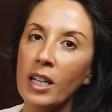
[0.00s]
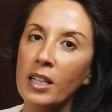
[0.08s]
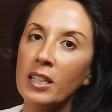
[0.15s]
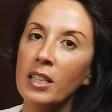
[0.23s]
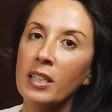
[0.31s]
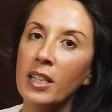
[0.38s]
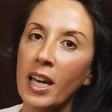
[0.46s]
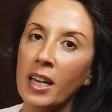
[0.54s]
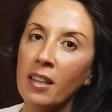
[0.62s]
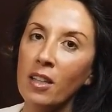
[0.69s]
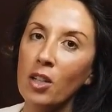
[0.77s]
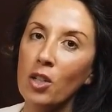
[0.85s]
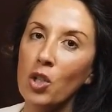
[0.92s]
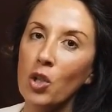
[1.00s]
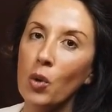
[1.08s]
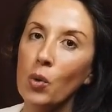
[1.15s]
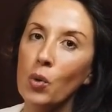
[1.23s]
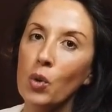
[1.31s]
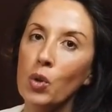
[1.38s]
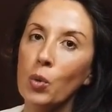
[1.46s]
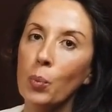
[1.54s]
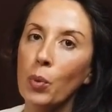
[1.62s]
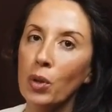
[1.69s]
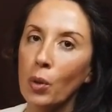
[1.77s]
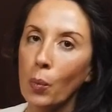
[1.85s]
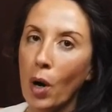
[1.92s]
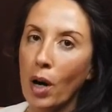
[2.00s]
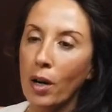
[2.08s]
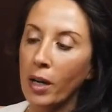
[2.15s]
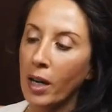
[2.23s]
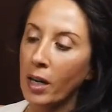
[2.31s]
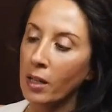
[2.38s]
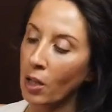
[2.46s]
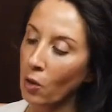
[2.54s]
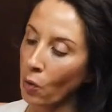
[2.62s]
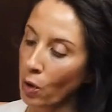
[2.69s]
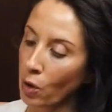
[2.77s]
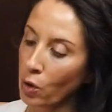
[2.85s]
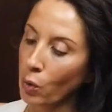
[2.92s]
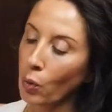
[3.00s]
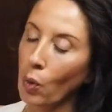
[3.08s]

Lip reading: It's the tank that it's used to put the water in order to